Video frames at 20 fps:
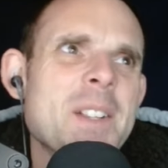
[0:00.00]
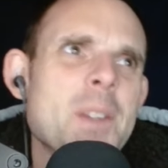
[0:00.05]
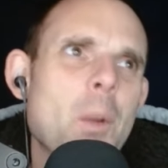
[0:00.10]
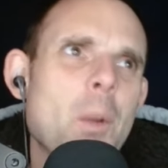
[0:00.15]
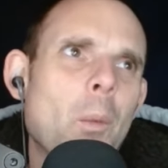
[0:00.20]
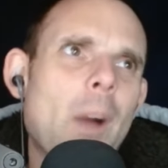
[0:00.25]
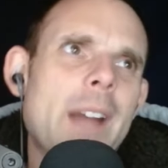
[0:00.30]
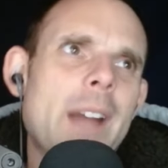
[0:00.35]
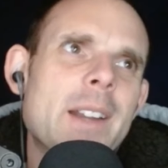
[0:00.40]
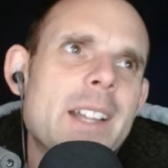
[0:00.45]

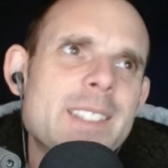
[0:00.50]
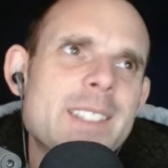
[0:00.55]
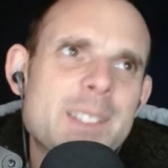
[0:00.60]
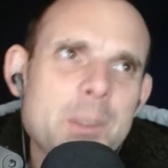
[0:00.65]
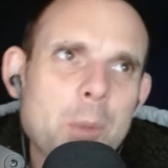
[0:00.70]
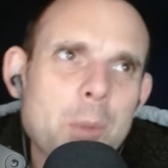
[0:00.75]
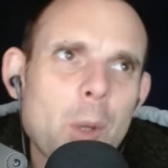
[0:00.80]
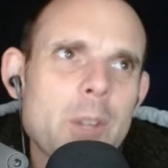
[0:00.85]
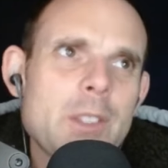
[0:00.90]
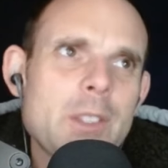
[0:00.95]
Why not
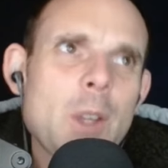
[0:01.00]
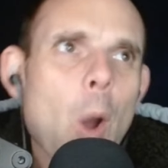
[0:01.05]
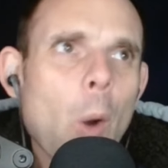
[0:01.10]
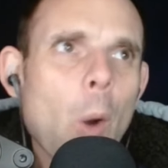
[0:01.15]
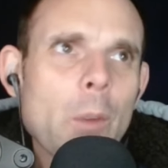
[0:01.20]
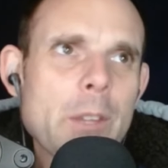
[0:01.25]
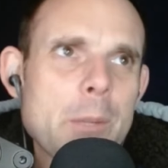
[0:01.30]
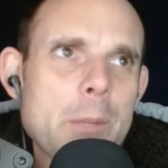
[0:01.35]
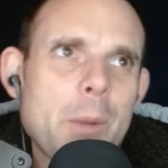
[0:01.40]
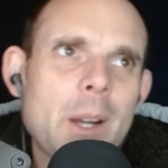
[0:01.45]
support the
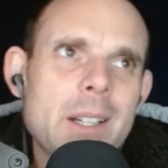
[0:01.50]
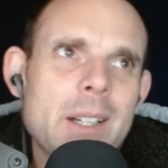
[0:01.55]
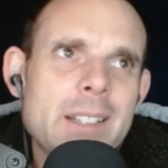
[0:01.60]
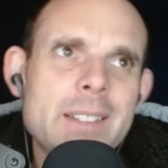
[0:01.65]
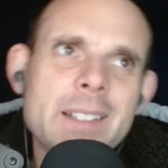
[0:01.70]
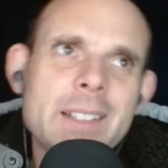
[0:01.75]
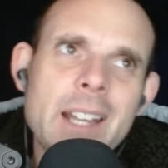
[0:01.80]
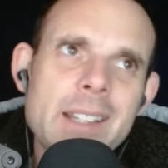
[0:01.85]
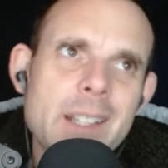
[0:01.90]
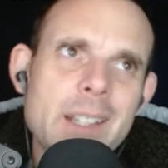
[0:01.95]
only party
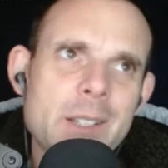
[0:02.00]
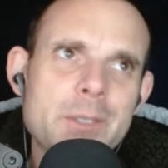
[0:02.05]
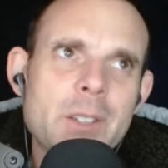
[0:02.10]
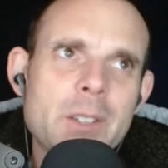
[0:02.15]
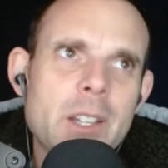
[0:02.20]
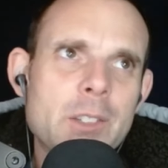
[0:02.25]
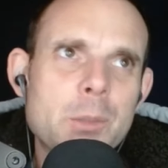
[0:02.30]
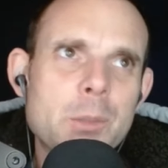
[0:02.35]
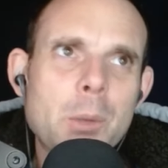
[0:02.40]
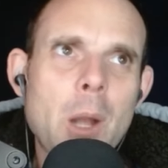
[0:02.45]
that
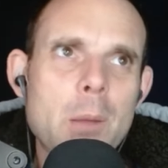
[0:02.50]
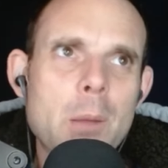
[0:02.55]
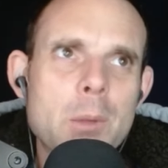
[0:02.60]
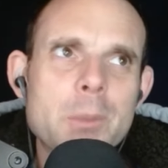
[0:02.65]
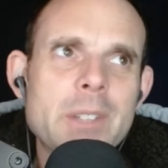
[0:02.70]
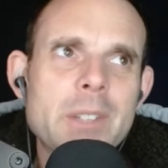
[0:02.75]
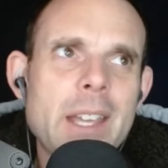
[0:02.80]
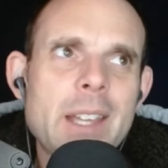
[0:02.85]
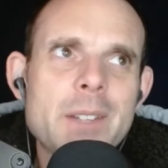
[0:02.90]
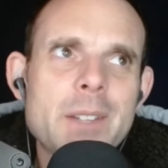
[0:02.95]
identifies
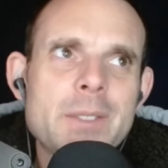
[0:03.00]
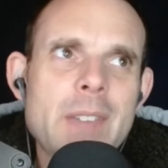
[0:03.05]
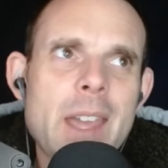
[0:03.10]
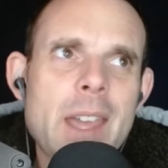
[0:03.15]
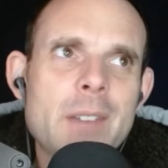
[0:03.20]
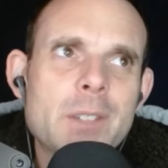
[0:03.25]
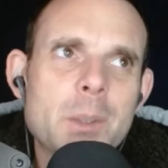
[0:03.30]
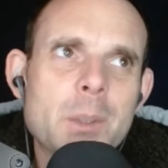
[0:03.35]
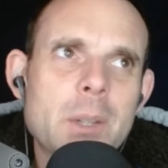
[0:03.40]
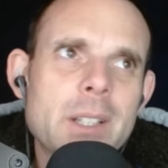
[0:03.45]
problems ahead of
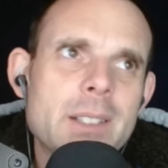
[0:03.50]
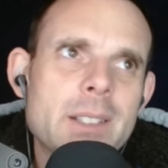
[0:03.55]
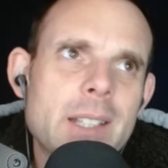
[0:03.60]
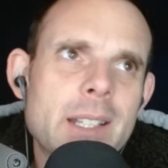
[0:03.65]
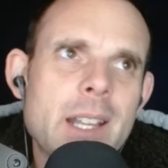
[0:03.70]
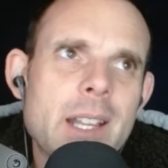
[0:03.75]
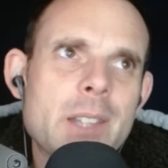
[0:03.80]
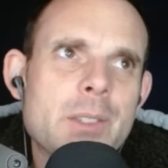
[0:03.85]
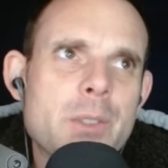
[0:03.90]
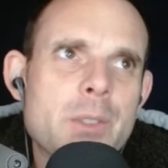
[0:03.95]
everyone
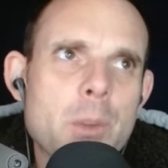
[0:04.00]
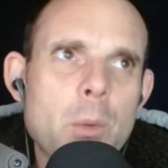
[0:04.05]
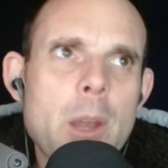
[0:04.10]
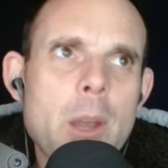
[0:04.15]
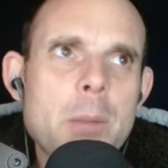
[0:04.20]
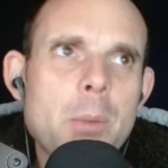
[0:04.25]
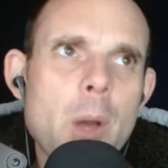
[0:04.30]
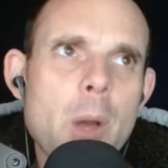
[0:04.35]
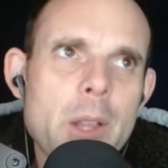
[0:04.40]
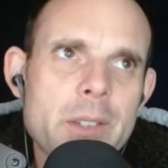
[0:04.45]
and has the
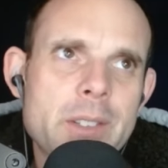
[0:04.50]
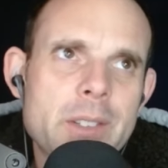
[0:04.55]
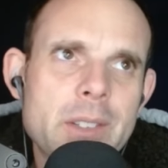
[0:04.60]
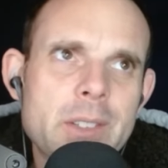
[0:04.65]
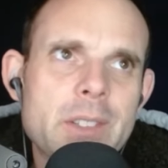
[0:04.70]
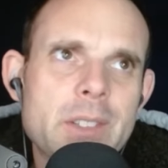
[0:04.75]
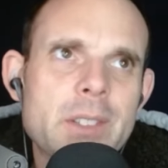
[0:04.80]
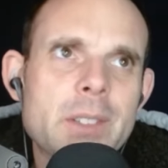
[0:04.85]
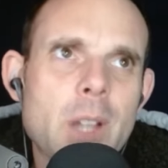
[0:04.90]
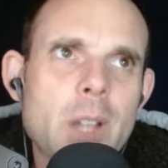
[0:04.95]
right
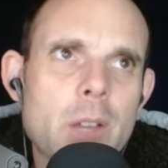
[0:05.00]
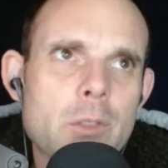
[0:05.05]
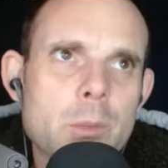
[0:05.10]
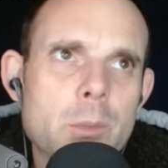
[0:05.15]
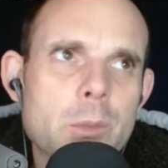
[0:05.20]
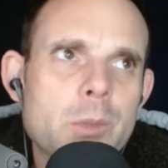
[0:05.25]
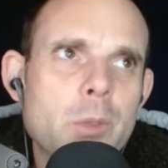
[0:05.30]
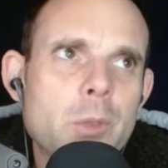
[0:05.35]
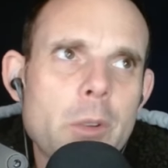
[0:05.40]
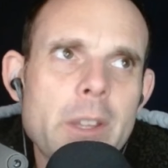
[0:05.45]
policies to solve them
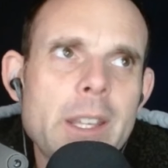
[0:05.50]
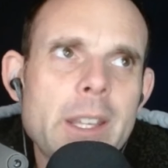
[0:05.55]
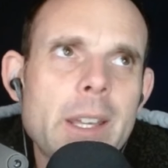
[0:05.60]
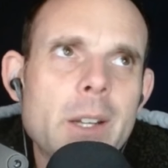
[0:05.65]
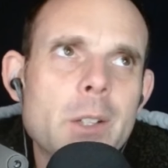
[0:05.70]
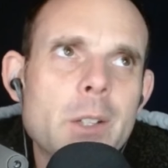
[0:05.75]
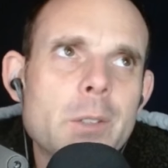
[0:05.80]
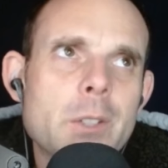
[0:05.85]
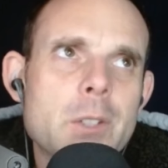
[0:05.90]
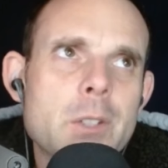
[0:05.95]
before they get
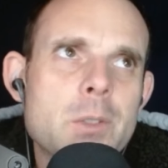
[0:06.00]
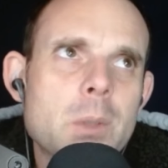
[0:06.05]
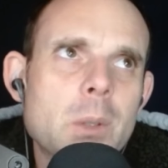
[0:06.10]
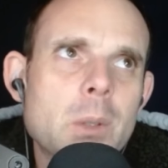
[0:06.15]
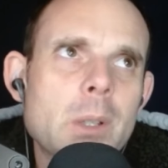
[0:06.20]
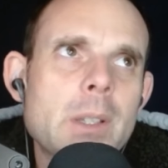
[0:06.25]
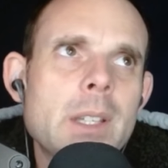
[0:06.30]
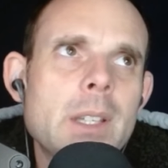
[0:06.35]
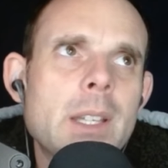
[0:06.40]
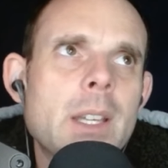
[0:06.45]
out of
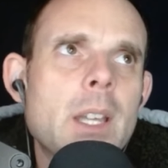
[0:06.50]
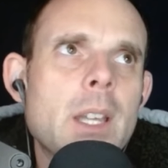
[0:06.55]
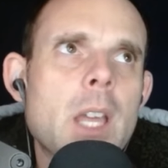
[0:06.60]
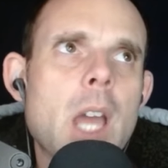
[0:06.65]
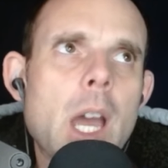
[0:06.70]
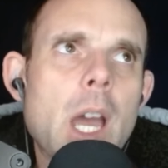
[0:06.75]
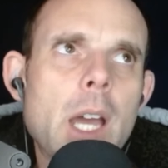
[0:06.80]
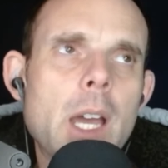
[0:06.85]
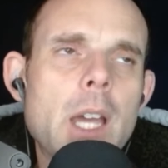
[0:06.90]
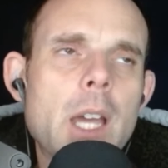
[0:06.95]
control?
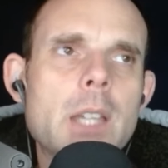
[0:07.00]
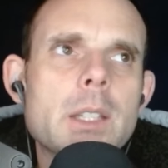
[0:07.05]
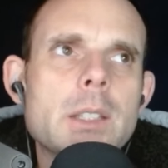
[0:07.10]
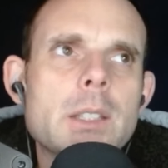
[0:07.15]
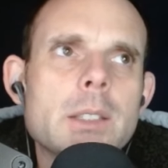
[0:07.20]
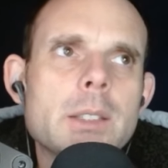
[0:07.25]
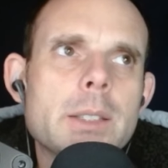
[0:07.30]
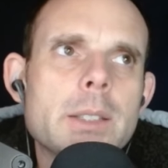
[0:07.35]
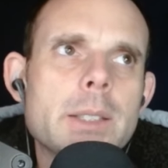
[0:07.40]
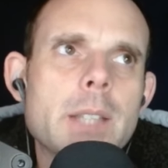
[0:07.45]

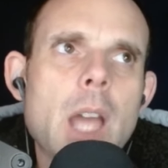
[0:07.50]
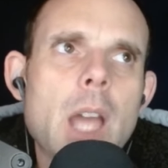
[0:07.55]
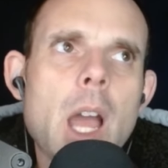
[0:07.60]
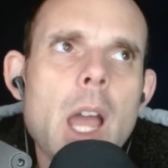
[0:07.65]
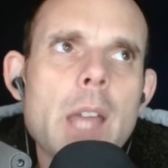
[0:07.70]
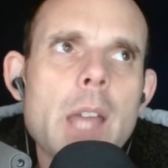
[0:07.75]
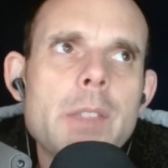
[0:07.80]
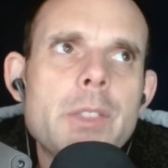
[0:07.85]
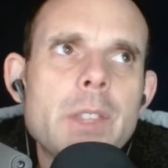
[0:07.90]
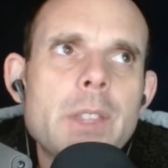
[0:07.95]

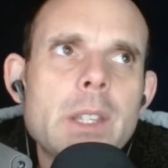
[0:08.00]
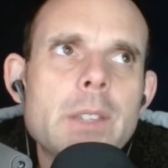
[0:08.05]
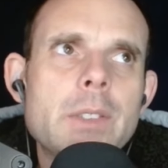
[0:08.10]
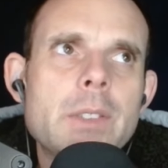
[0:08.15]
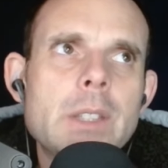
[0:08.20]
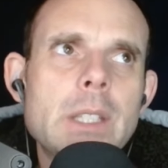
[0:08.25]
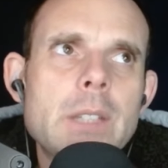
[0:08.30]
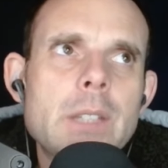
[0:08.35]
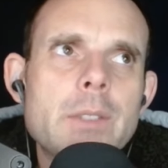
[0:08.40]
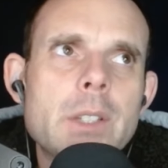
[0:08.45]
I think
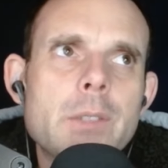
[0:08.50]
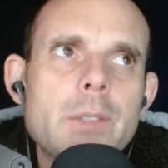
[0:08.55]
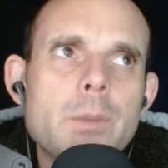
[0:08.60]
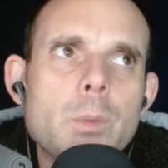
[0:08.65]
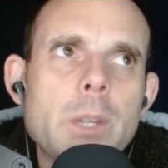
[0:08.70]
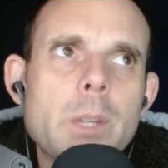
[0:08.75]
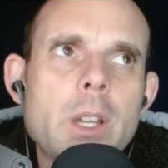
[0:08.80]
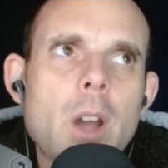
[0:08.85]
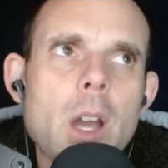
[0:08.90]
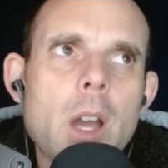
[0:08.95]
that even if
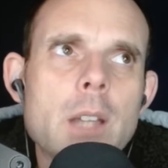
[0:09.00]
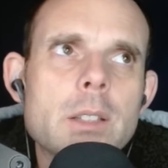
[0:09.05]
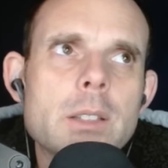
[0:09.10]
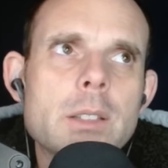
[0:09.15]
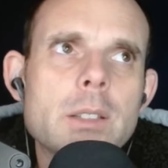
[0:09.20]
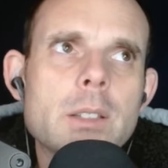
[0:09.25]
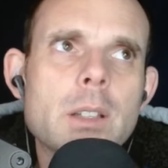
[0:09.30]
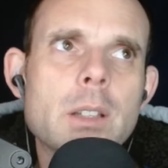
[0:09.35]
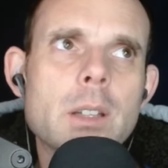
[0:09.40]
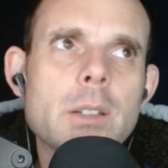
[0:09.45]
we got
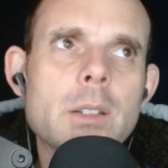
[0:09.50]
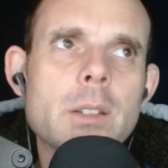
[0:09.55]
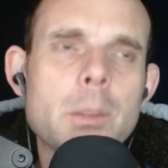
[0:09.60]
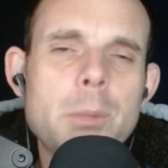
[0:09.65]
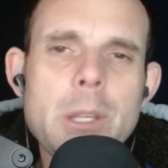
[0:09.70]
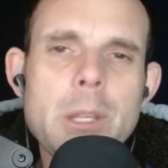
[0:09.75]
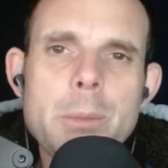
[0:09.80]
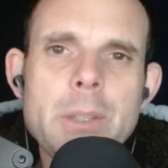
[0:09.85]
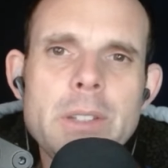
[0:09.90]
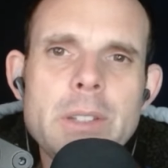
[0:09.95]
the
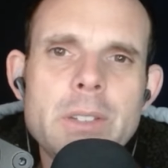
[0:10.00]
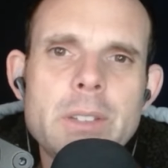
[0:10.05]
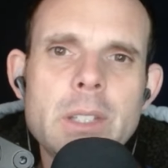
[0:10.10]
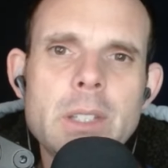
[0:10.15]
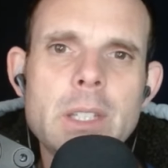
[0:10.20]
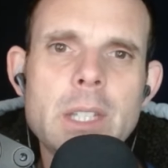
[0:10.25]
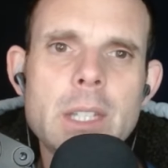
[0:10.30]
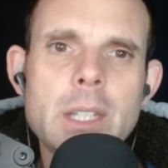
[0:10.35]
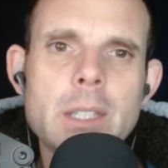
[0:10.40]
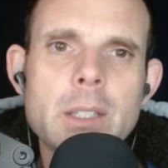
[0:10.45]

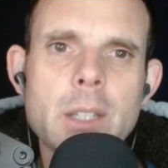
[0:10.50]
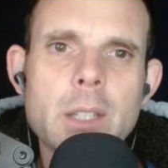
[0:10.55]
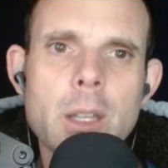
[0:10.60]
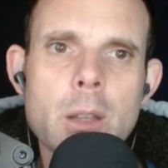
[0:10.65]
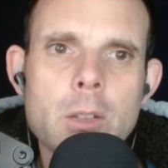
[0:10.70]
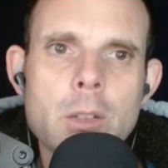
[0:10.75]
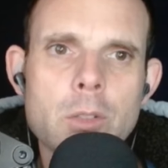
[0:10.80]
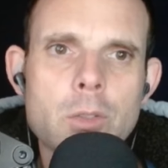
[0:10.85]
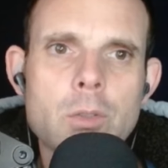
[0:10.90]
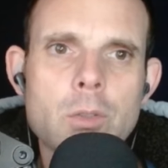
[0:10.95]
PPC in
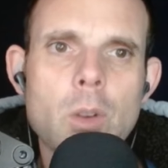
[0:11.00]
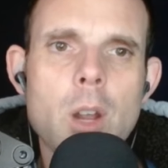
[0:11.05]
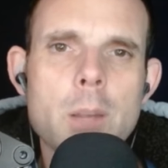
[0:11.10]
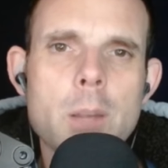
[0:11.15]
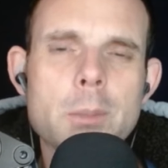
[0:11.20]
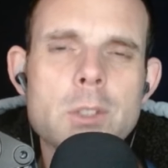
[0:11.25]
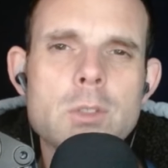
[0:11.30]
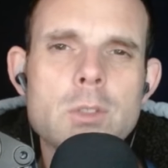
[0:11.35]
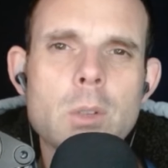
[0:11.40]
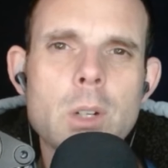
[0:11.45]
a
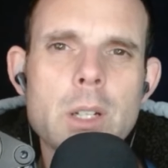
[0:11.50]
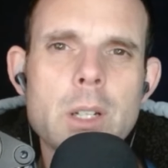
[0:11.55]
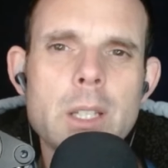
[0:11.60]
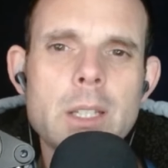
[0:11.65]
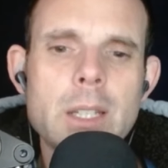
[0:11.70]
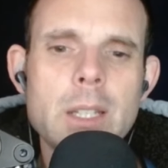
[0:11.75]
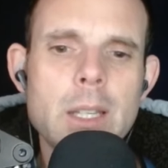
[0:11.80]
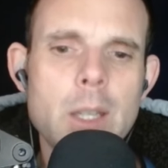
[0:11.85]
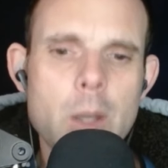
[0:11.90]
strong majority,